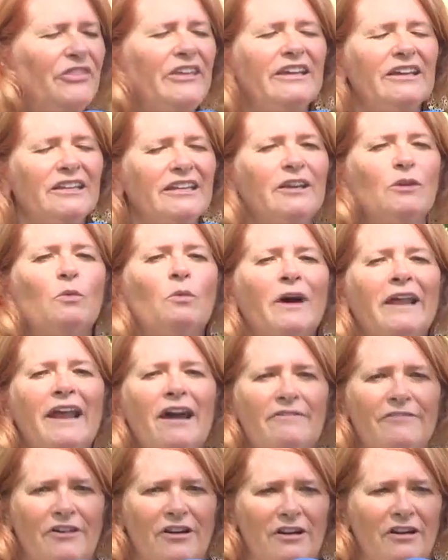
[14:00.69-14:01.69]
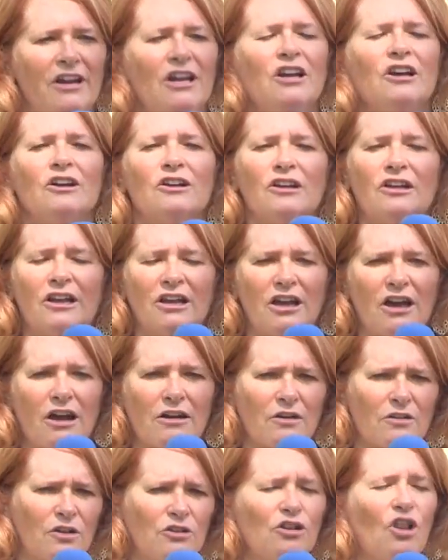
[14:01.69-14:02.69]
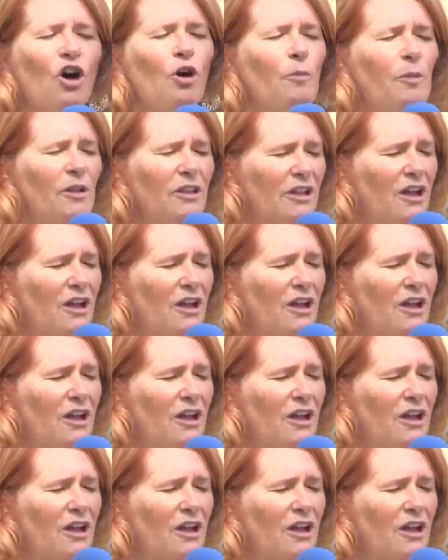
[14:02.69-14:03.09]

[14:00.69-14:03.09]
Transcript: the elite, whatever, global